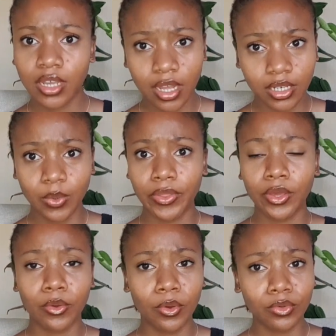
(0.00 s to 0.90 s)
I knew where they're
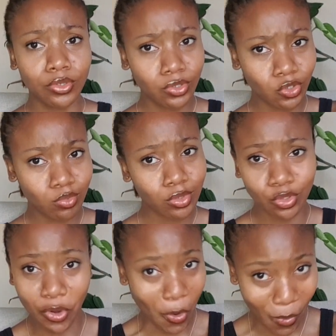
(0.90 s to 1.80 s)
going to go. YouTube?
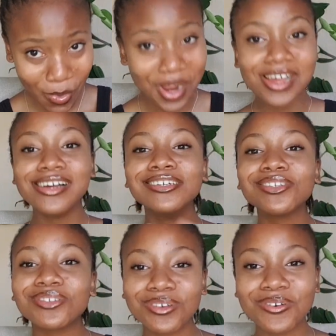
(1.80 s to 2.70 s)
No.
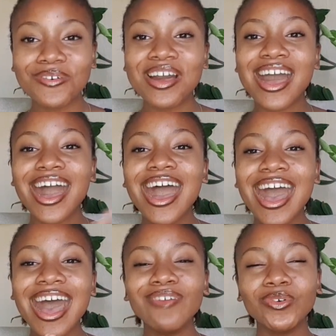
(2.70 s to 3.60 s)
So
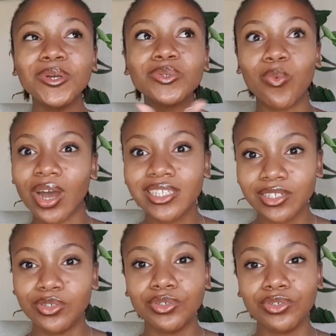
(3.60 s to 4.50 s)
I've always wanted
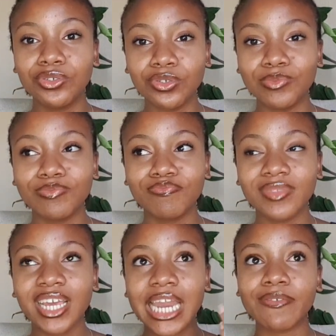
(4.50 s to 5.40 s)
to do YouTube
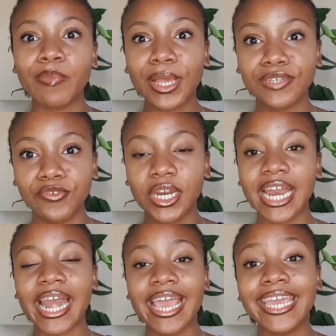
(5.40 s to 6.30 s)
and I have a passion for it and
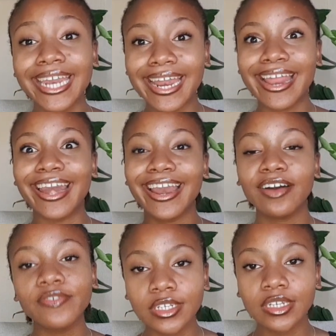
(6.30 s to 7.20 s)
I like it and I
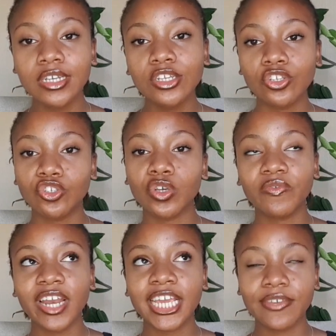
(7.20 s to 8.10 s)
love it. So I
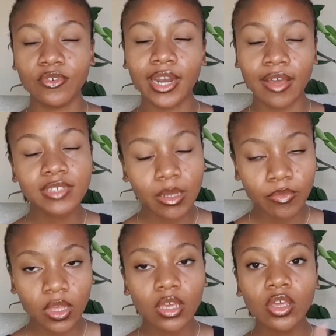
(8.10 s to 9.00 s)
feel like if you love
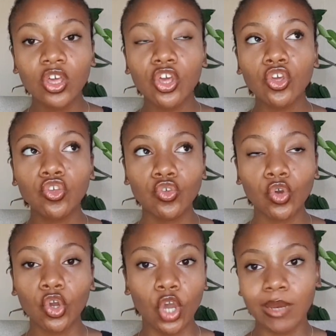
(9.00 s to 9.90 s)
something,
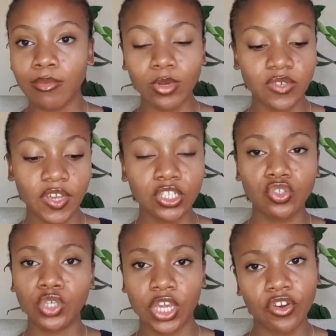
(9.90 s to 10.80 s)
you're going to be motivated
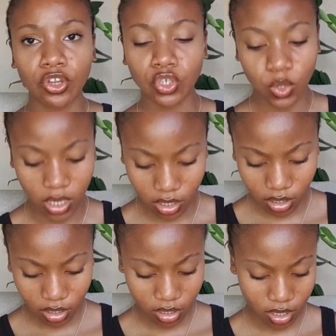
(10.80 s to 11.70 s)
to carry on doing it.
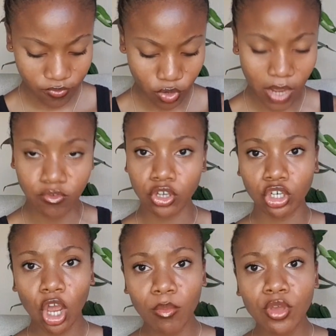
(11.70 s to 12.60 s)
If you love your
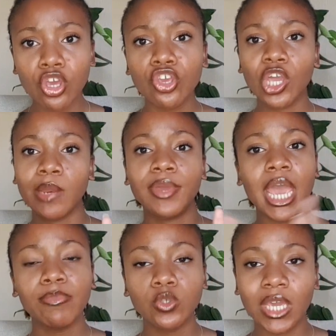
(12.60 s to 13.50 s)
job, you're gonna be
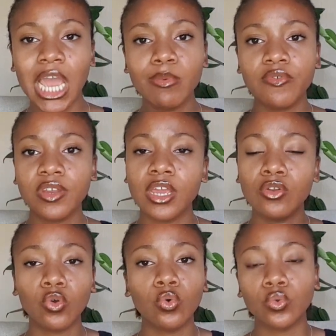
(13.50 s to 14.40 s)
happy to wake up every day
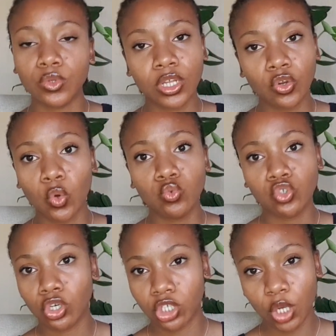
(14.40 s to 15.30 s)
and go to and go
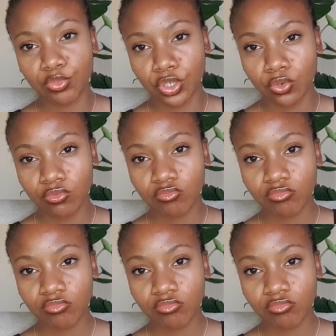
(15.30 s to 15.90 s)
to your job, you know.